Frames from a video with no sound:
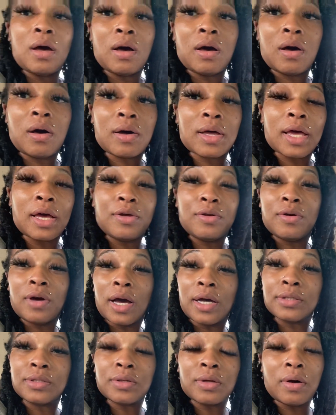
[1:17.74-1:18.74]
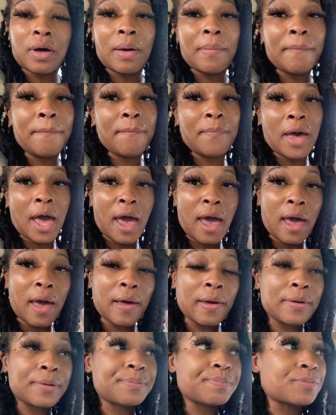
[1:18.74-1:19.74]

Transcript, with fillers: Okay, you guys, so I'm back.